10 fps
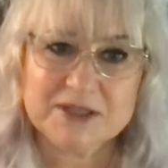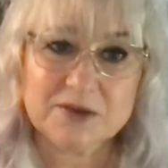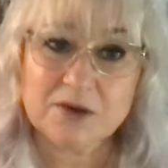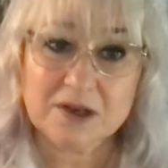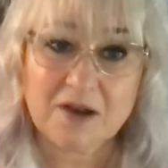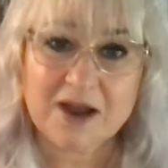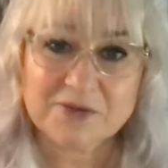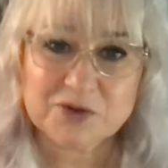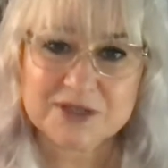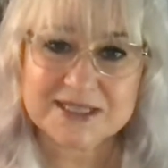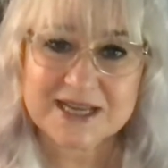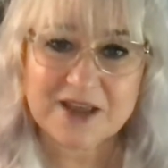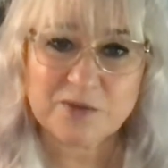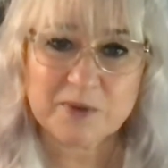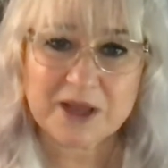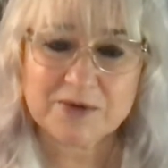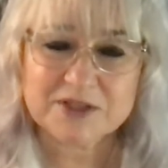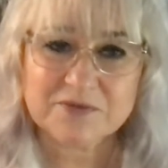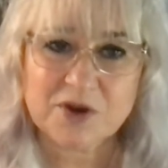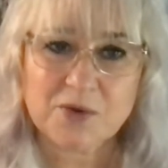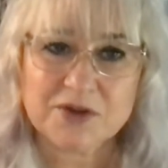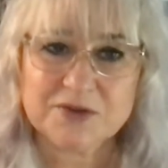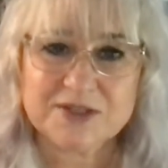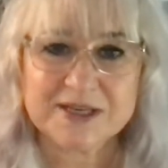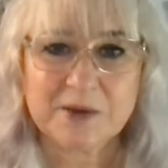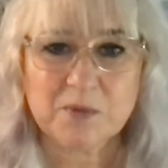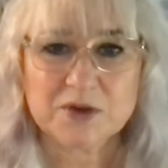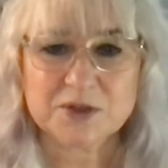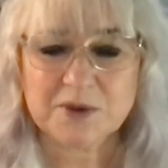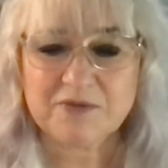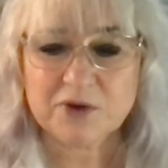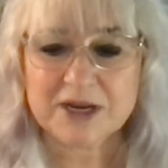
He sold a lot after his death, but that was of no use to him whatsoever.